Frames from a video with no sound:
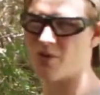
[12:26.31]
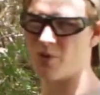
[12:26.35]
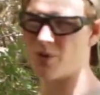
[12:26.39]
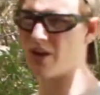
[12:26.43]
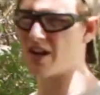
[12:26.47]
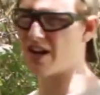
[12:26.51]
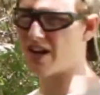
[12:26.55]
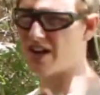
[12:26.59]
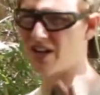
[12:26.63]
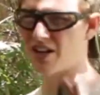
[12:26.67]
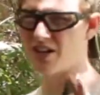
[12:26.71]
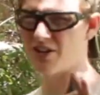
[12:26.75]
We're
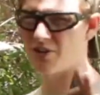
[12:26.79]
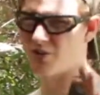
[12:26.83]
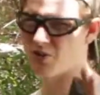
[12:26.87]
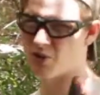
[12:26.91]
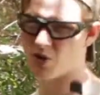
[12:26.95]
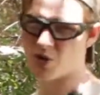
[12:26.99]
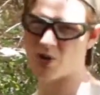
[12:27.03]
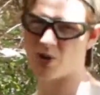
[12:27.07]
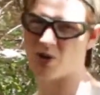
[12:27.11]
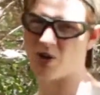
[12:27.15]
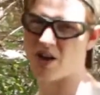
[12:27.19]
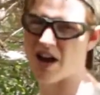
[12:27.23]
not gonna
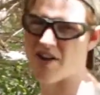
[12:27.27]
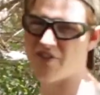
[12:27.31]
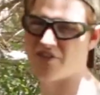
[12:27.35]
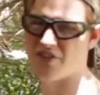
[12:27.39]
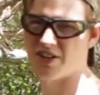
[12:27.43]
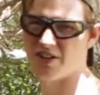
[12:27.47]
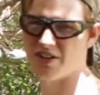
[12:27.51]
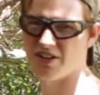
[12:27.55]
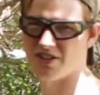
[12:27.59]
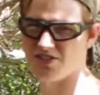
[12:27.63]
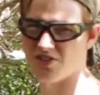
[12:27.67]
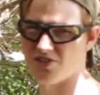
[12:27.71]
chronograph
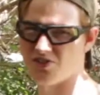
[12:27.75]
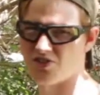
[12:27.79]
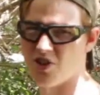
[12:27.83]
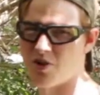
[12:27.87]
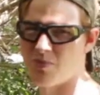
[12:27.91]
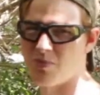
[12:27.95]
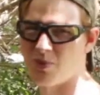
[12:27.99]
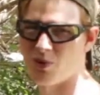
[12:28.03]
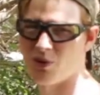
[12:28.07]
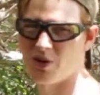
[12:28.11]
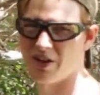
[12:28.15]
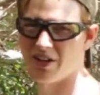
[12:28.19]
it because there's no
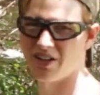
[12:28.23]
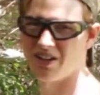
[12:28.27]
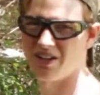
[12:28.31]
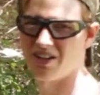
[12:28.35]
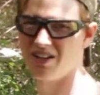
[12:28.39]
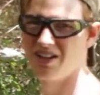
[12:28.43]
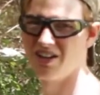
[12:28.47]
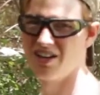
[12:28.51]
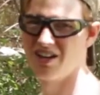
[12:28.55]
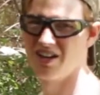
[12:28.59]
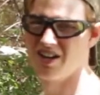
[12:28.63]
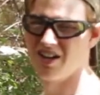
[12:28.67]
point.
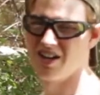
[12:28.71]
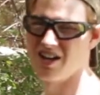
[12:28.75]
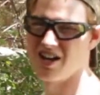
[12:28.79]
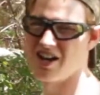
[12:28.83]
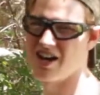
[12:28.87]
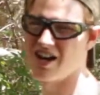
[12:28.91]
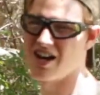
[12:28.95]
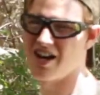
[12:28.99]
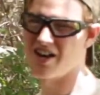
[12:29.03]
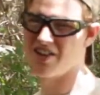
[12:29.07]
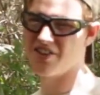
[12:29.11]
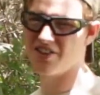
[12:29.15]

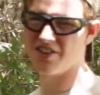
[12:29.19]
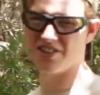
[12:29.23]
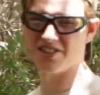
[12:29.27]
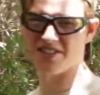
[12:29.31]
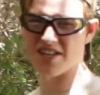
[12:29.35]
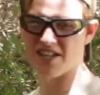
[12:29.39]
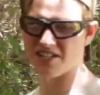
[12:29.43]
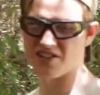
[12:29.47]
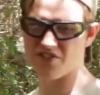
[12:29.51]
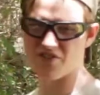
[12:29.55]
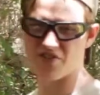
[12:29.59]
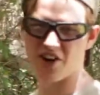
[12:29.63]
This
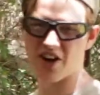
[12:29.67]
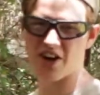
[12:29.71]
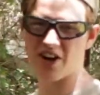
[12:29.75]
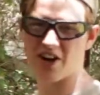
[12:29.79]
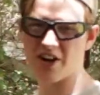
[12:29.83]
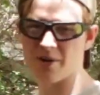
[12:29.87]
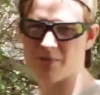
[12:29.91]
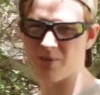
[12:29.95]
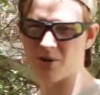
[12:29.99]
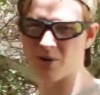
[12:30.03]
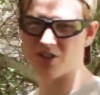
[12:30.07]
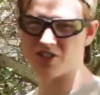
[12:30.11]
has a
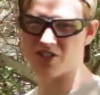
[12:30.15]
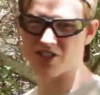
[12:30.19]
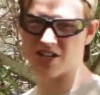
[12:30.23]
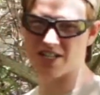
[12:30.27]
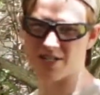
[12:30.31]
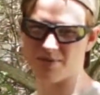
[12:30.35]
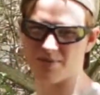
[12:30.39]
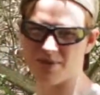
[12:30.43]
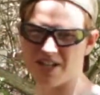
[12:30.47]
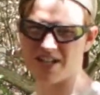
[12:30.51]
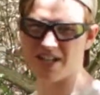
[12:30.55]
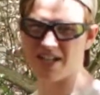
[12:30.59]
variable
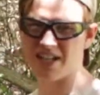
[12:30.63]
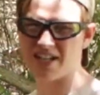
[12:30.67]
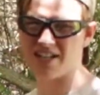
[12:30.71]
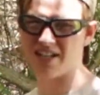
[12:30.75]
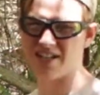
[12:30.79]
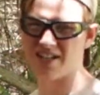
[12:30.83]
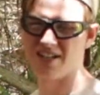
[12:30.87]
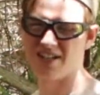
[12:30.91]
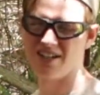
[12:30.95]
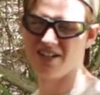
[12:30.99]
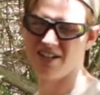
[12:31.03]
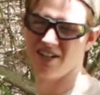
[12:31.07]
adjustment in it,
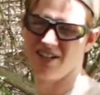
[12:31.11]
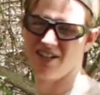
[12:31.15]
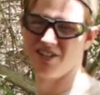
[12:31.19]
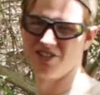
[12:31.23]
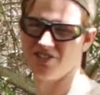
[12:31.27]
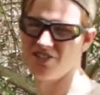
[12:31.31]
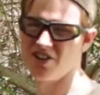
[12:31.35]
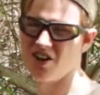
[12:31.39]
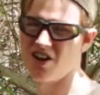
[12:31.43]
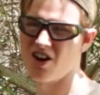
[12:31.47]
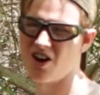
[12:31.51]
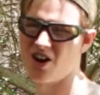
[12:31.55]

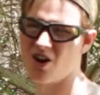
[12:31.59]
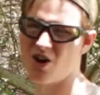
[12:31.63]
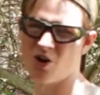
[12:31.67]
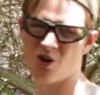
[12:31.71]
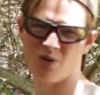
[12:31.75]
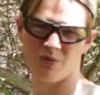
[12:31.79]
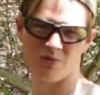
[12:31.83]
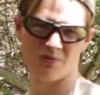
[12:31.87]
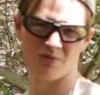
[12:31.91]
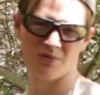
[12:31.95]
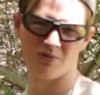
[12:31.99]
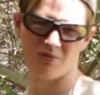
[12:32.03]

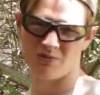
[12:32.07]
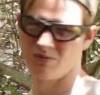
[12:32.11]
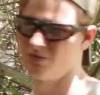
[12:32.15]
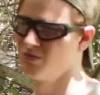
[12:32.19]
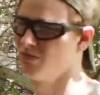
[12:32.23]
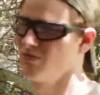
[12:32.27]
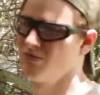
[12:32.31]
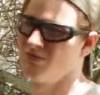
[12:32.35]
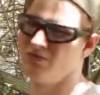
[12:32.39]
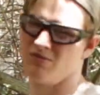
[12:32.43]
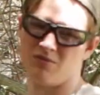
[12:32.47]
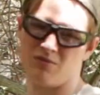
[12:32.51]
so
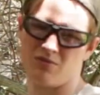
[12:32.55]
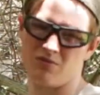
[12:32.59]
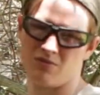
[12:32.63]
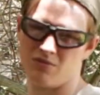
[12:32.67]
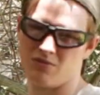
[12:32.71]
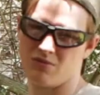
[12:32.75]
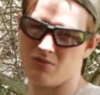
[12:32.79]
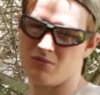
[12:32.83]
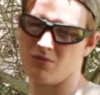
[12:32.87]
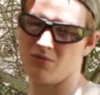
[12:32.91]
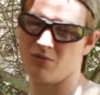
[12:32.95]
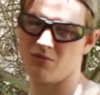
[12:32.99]

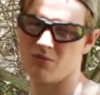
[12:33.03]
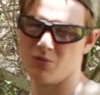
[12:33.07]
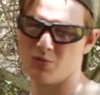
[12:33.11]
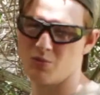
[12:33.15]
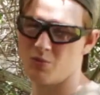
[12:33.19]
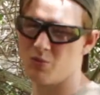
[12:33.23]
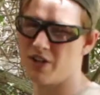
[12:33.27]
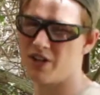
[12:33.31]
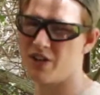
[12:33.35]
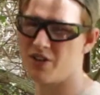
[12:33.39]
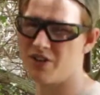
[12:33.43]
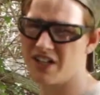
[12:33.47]

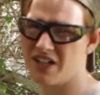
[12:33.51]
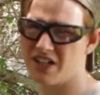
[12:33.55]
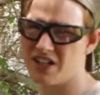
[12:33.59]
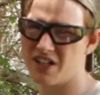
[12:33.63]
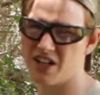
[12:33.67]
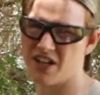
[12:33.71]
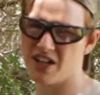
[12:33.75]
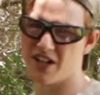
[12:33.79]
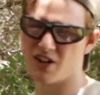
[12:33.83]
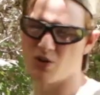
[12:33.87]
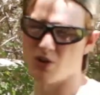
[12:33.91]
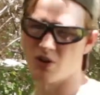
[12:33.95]
we don't need
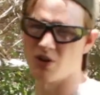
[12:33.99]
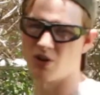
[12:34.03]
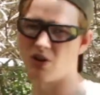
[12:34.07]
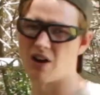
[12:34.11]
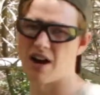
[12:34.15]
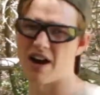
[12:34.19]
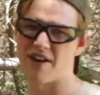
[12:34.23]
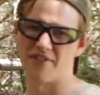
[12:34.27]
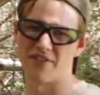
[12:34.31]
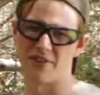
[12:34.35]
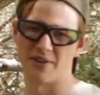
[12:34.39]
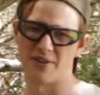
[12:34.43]
to
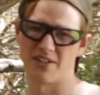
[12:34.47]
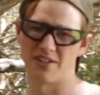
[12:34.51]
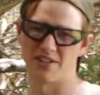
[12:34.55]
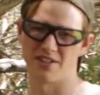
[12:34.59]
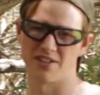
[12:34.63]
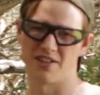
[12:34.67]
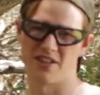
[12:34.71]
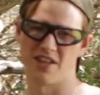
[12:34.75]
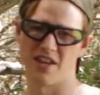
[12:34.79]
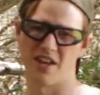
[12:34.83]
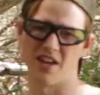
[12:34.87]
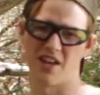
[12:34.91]
chronograph it because
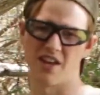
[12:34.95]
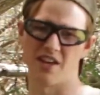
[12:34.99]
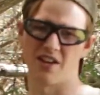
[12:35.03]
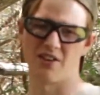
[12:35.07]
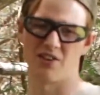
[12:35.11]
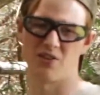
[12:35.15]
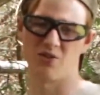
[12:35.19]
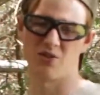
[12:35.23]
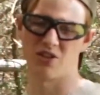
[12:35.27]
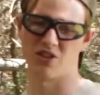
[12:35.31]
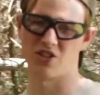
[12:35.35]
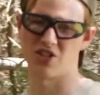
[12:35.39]

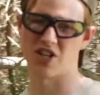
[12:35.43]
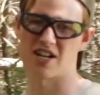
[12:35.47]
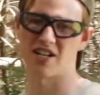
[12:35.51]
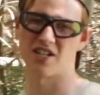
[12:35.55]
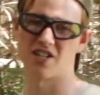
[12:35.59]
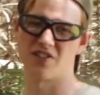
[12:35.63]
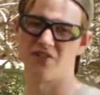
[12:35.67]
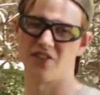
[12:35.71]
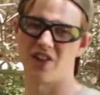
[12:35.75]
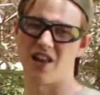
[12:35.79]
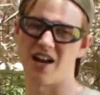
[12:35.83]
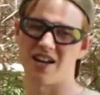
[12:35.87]
you can change
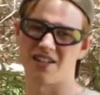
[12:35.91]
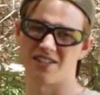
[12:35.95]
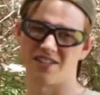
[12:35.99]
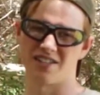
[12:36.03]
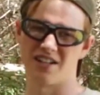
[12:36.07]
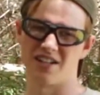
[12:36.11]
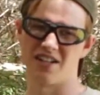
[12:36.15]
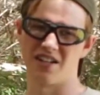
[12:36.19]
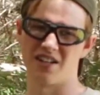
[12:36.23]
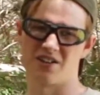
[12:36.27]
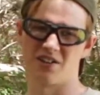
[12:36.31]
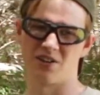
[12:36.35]
the
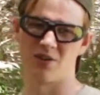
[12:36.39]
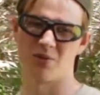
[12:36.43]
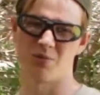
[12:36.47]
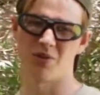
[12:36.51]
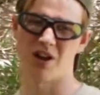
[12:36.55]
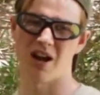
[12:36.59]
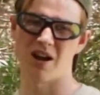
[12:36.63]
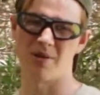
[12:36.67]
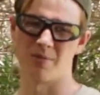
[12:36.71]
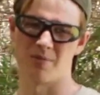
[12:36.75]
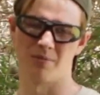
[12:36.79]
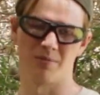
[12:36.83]
velocity, no
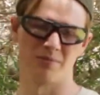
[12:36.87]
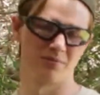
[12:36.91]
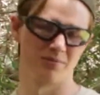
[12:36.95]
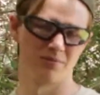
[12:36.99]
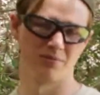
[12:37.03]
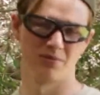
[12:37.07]
problem.